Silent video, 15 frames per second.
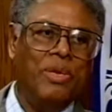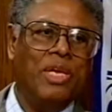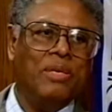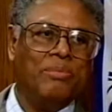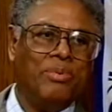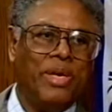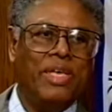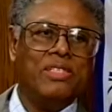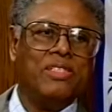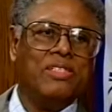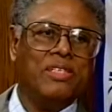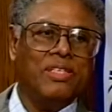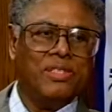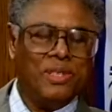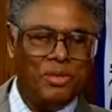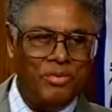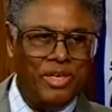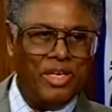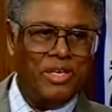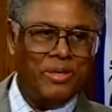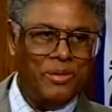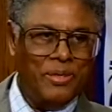million prices in the
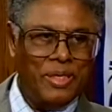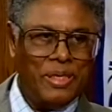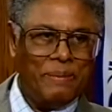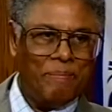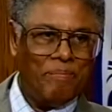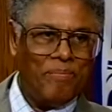Soviet Union.